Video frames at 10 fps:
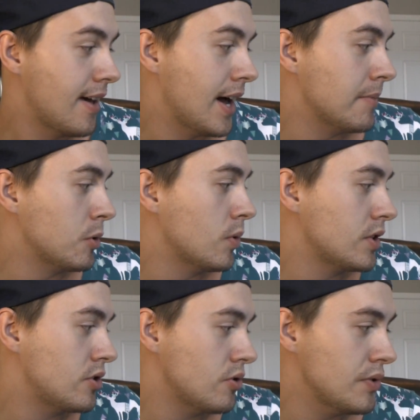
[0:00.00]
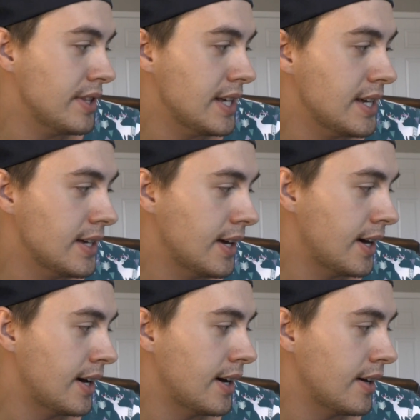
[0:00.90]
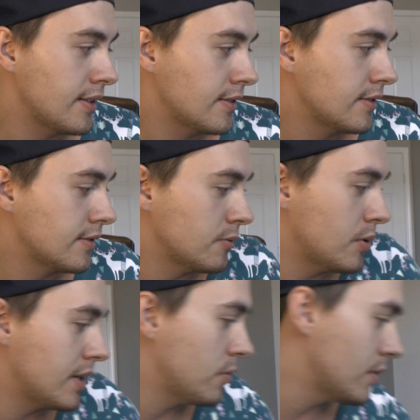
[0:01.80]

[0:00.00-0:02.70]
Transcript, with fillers: I'm going to the uh, what?